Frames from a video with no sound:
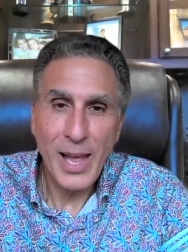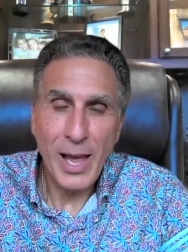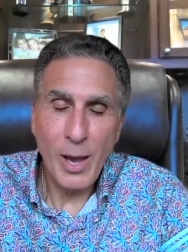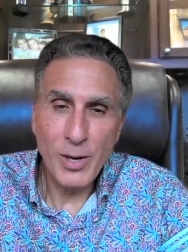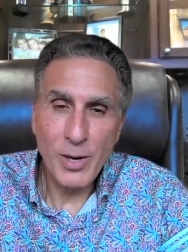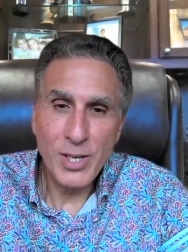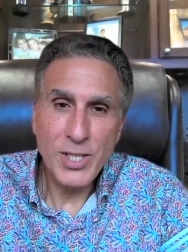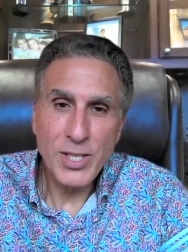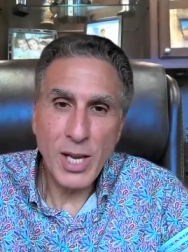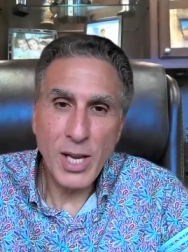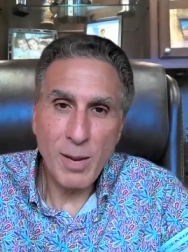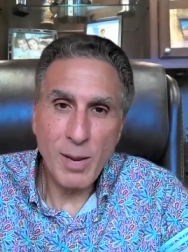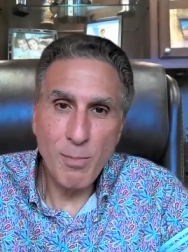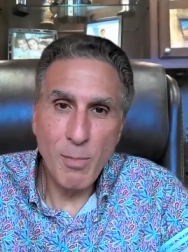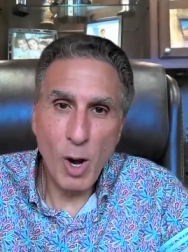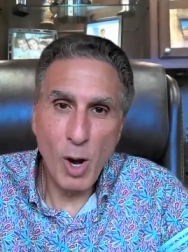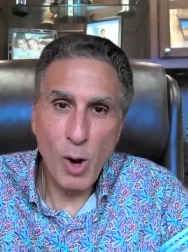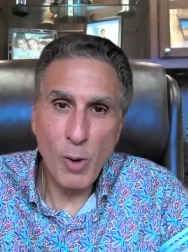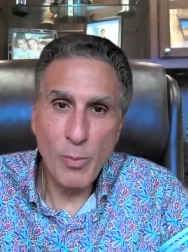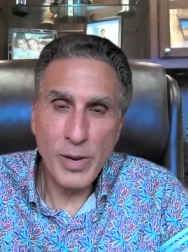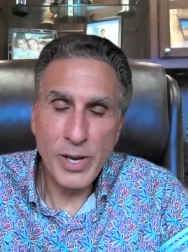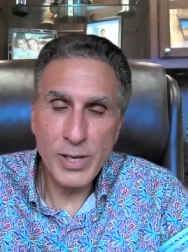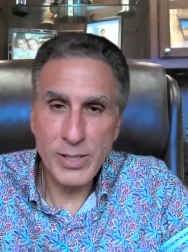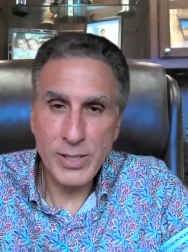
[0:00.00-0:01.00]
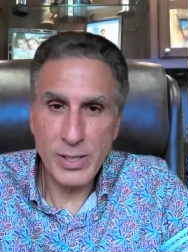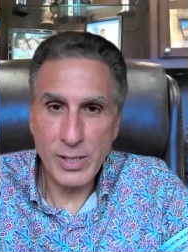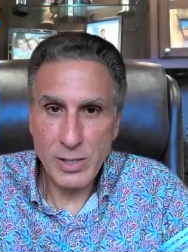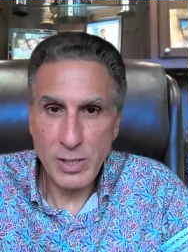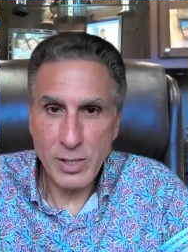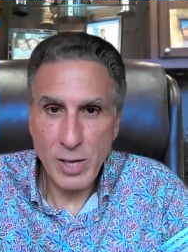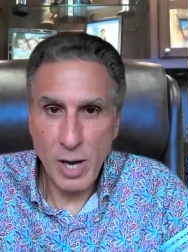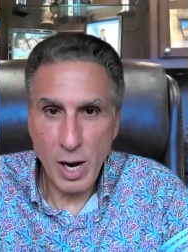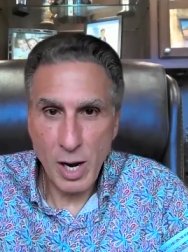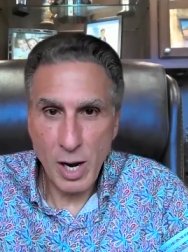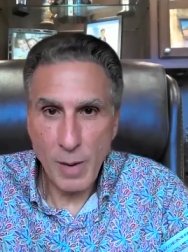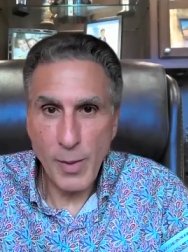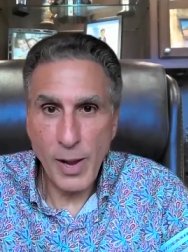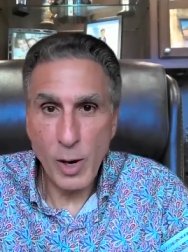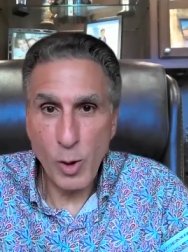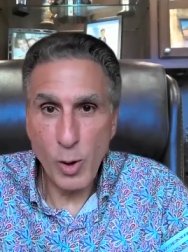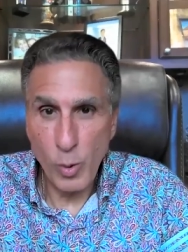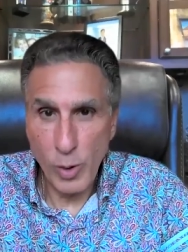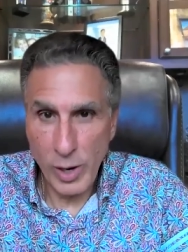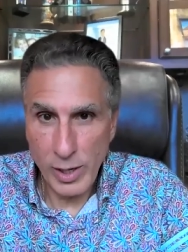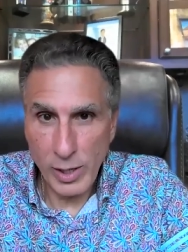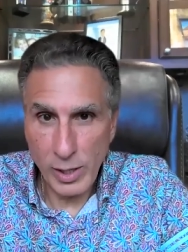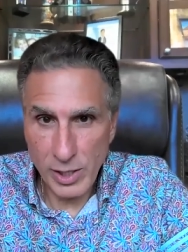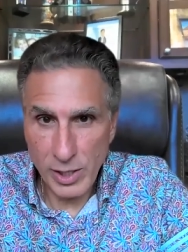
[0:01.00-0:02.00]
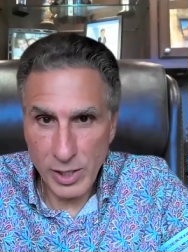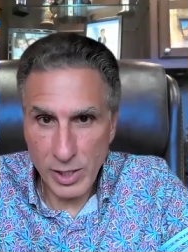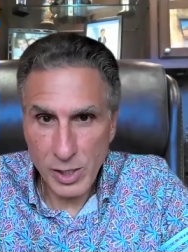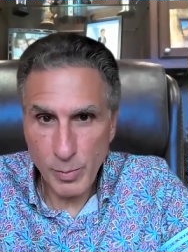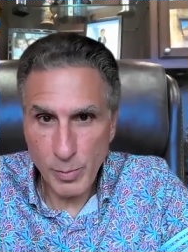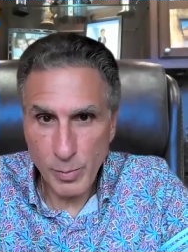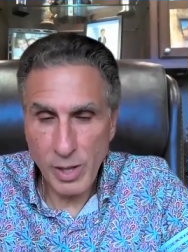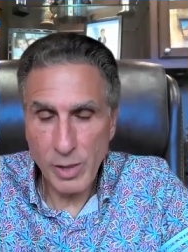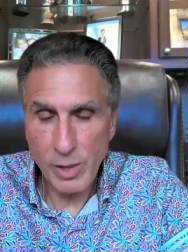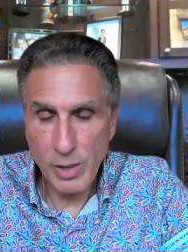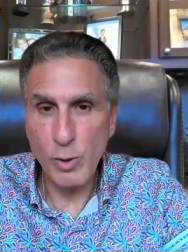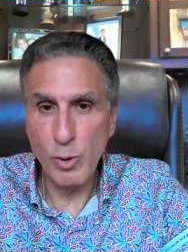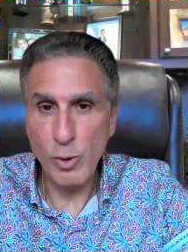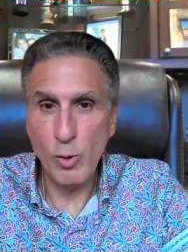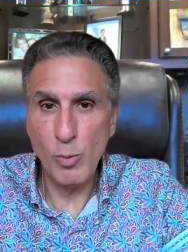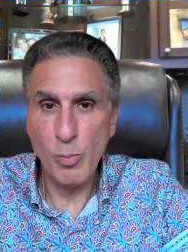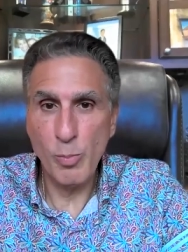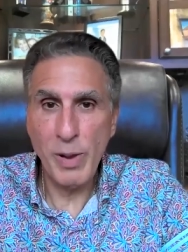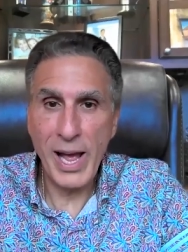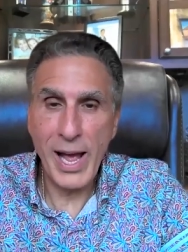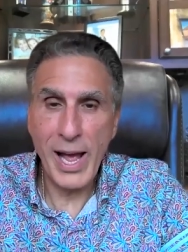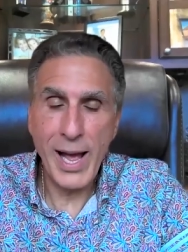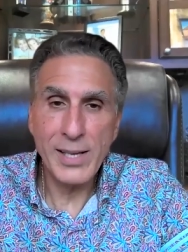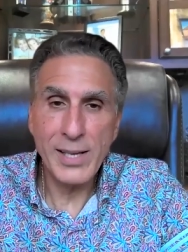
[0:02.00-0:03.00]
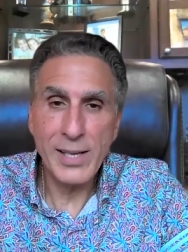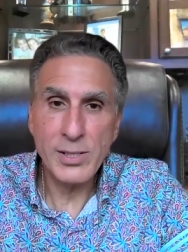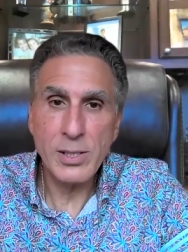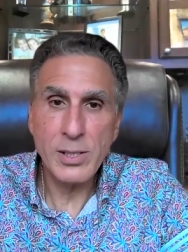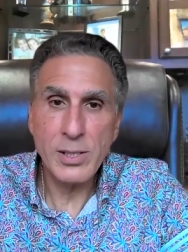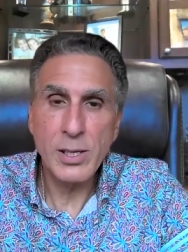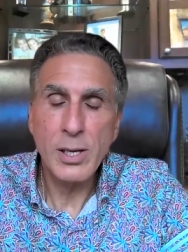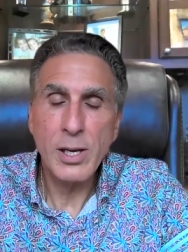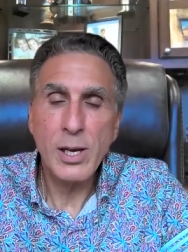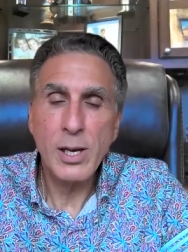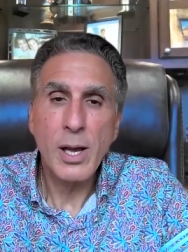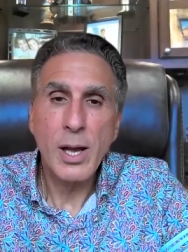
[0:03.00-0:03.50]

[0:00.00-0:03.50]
I want to take a moment and talk about Queen Elizabeth, who passed.